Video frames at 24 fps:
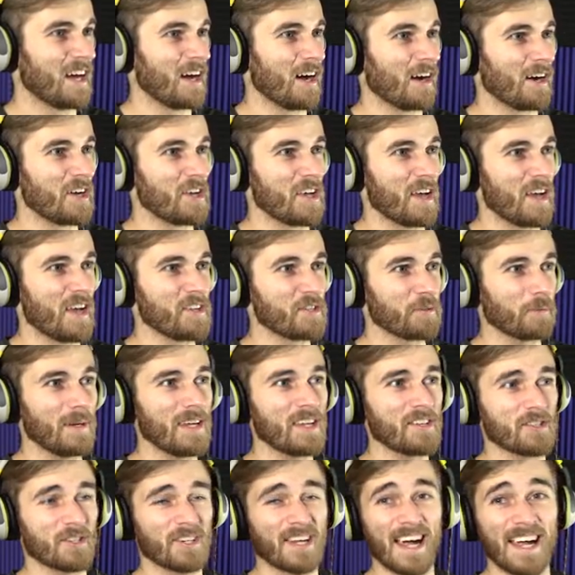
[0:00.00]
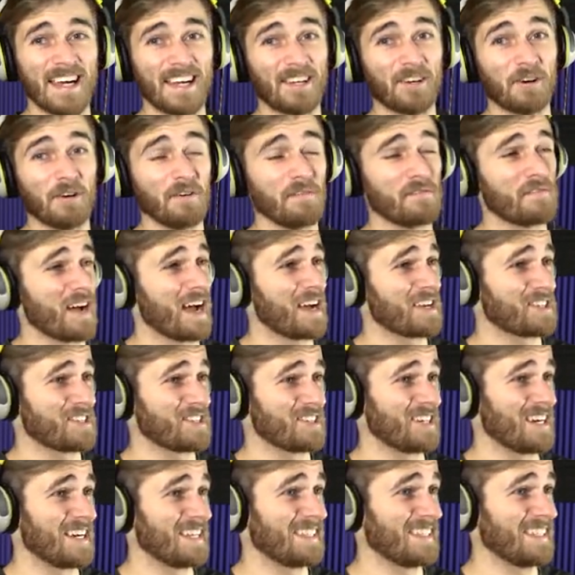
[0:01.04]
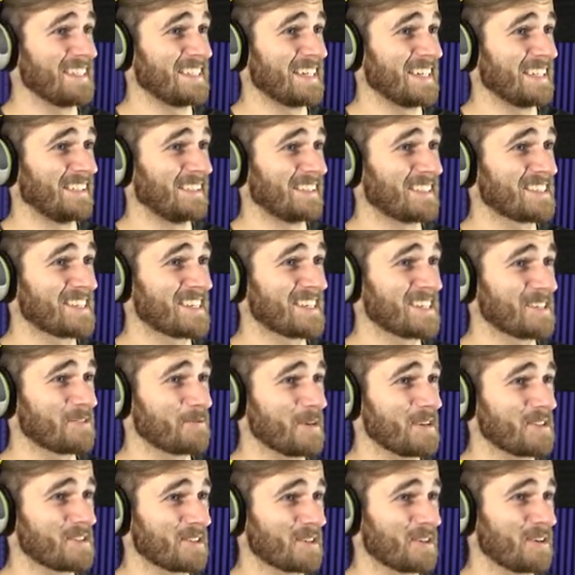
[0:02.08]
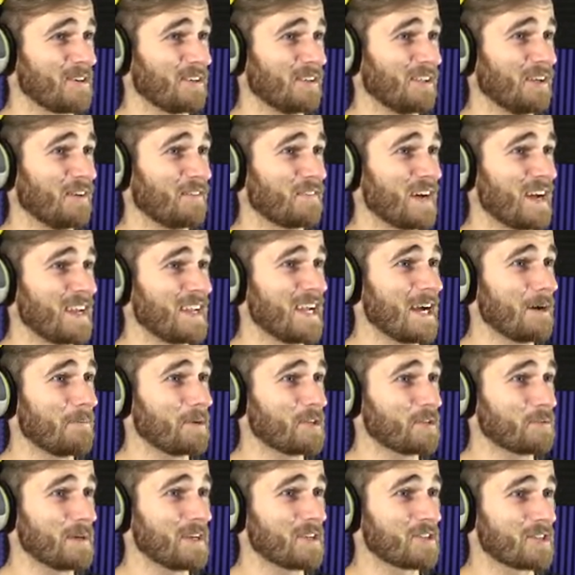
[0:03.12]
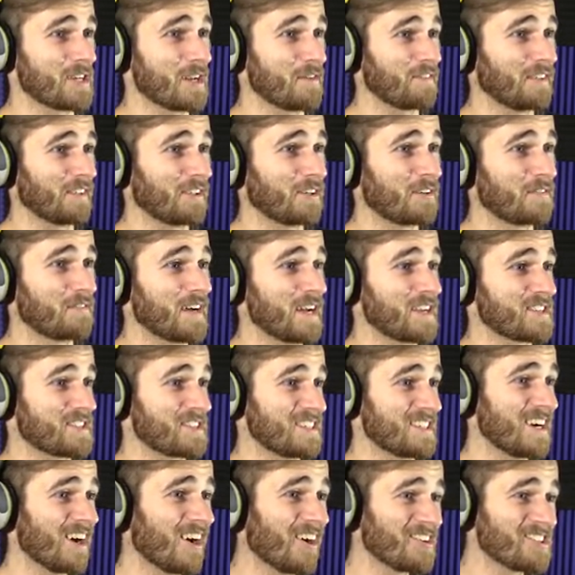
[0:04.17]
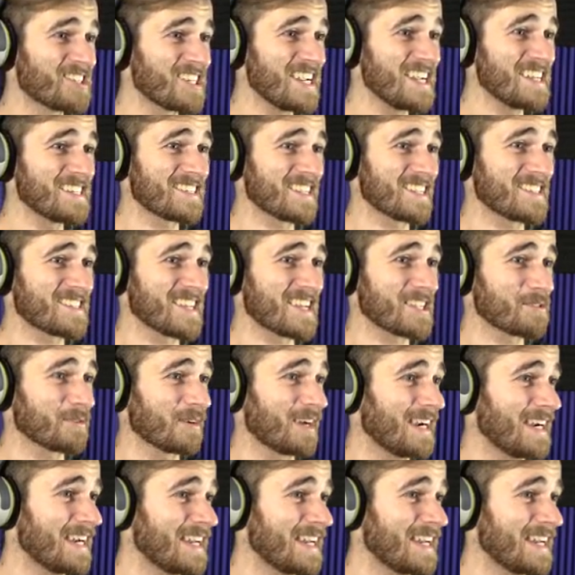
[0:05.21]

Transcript: are, his wings are kind of going faster, I think. It looks like his wings are going a little fast. Yep, his wings are definitely going faster. Oh, Jesus, that's what I